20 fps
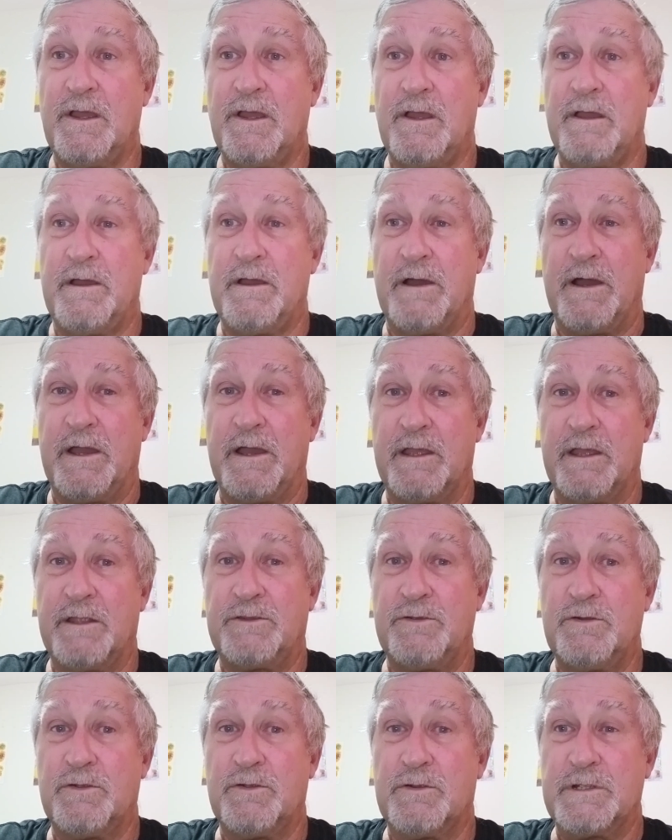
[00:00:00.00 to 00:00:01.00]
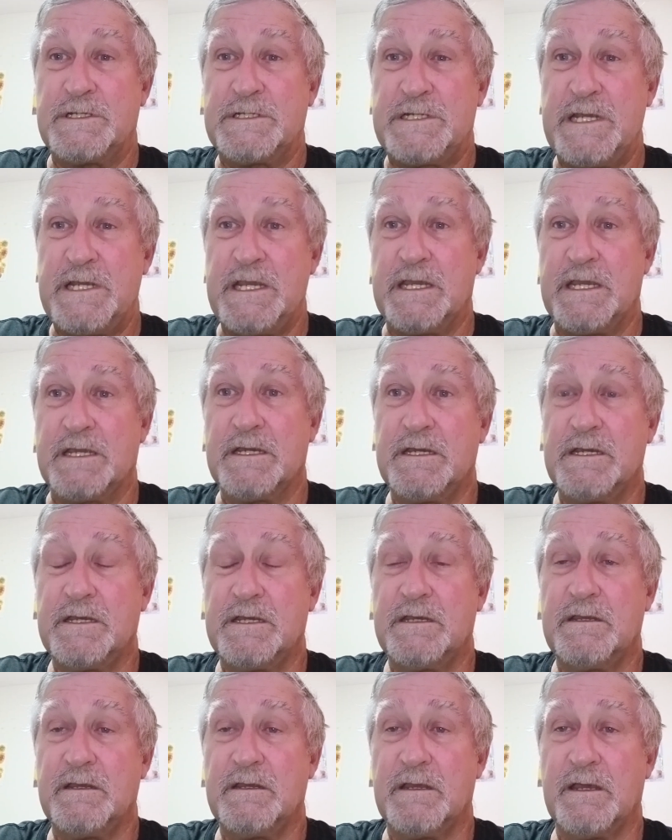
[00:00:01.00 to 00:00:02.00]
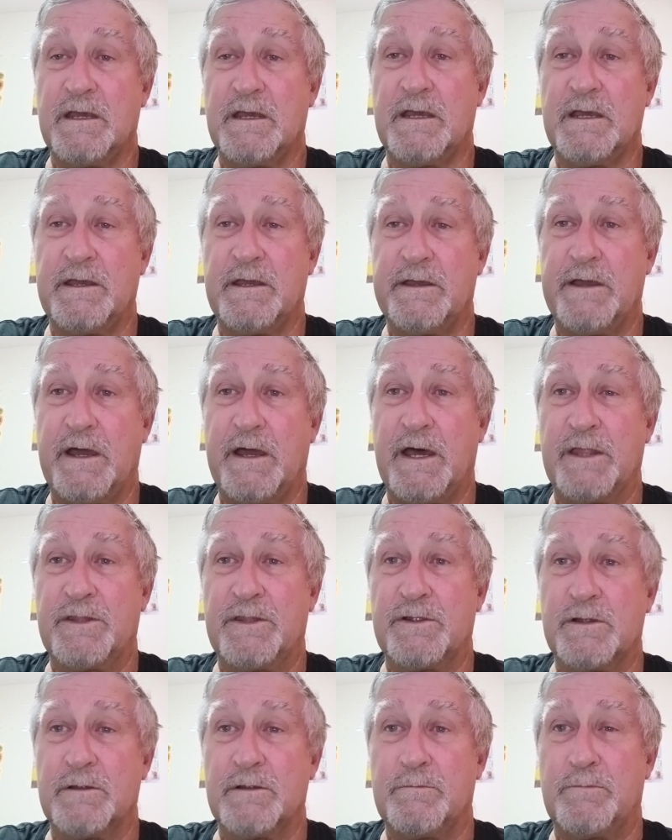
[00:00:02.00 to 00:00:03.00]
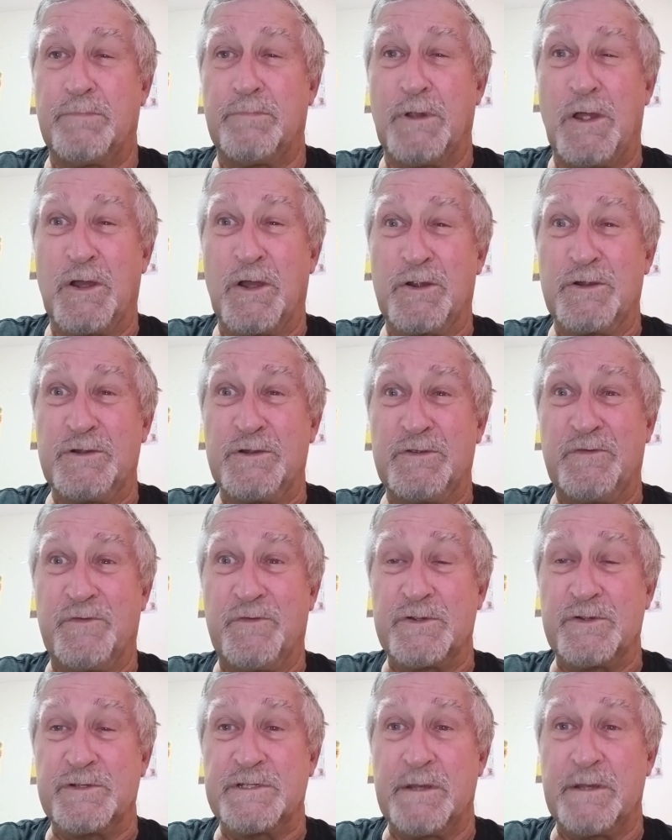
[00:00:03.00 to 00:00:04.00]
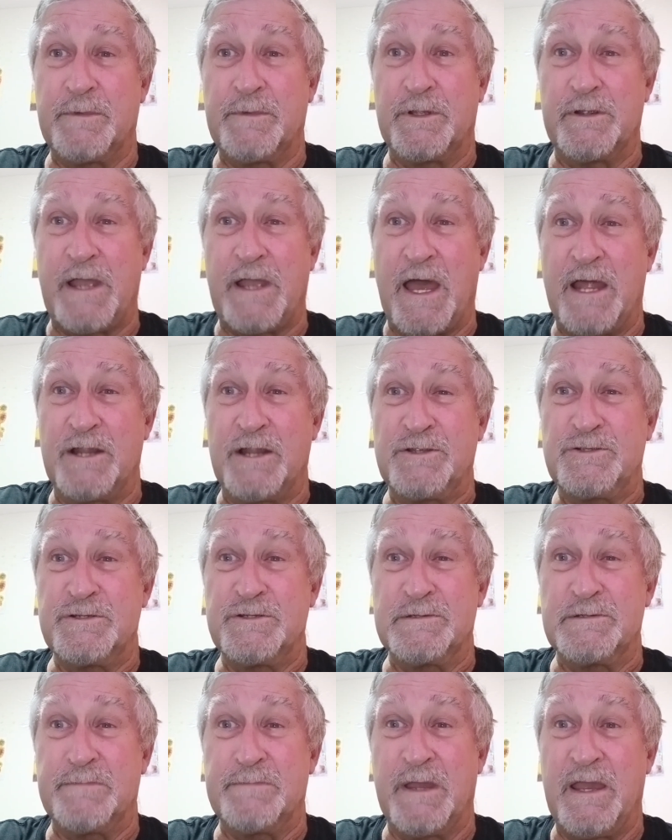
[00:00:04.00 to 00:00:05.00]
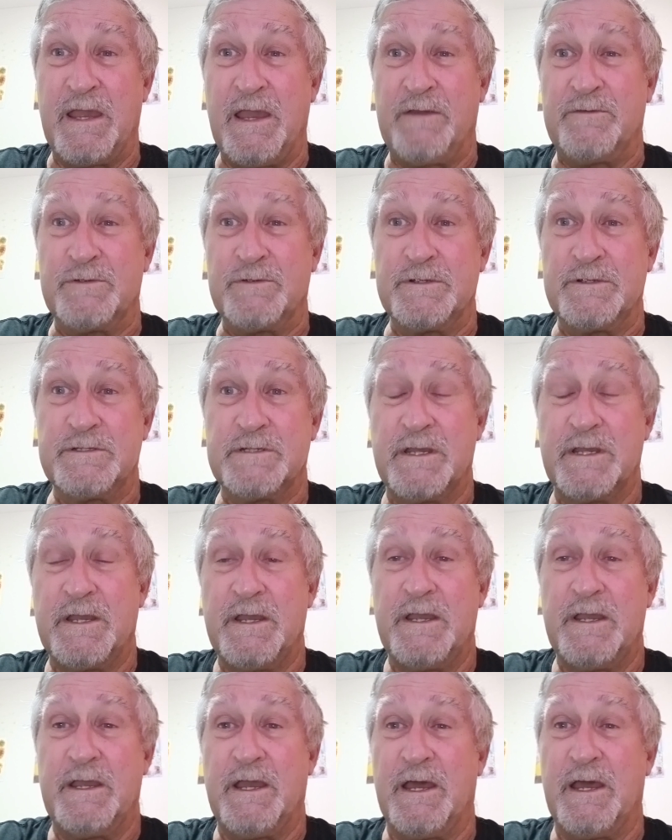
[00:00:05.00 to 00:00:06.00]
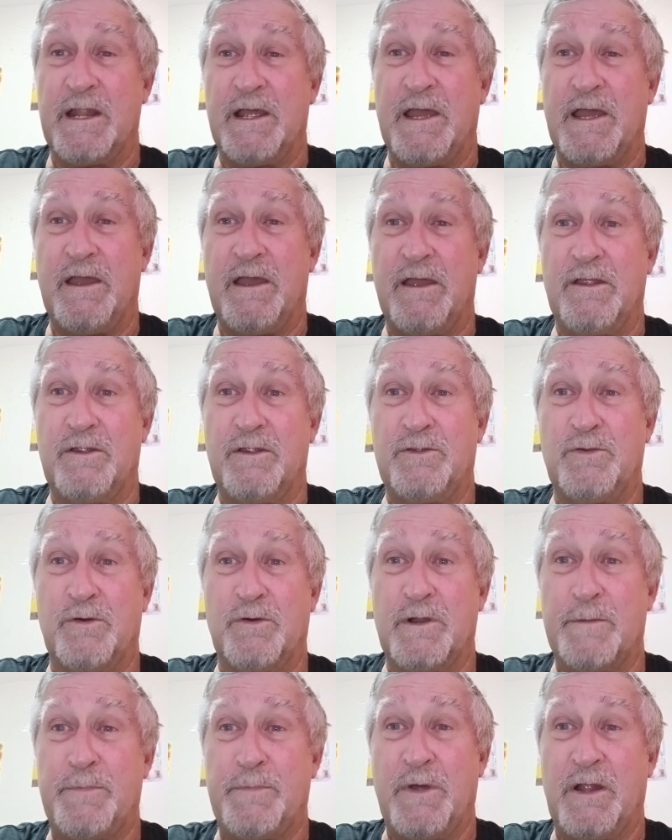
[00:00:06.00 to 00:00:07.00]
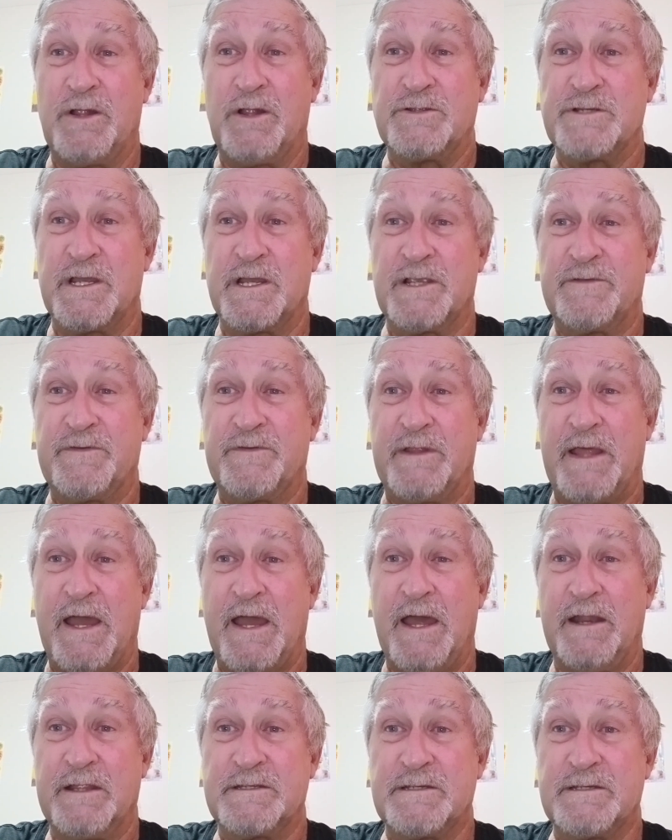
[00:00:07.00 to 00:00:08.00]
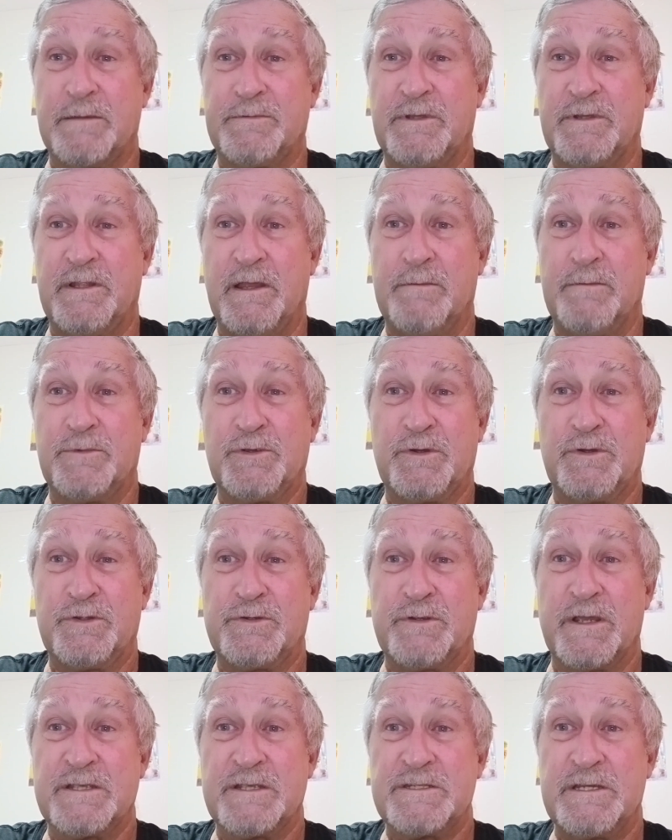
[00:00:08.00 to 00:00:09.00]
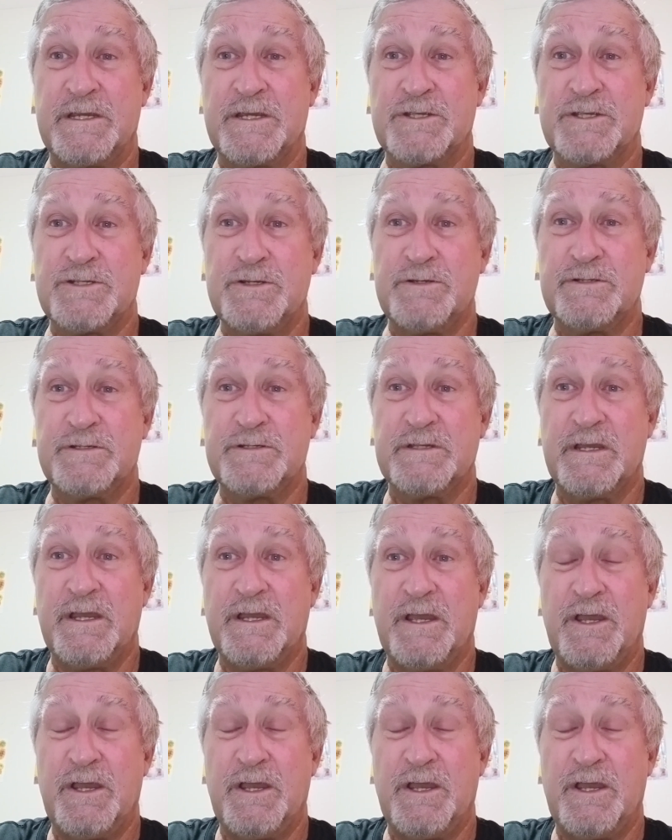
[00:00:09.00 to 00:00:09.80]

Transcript: I do critique uh, other bloggers for some of their attitudes and behaviors, and I don't apologize for that. It's up to them to address the issues.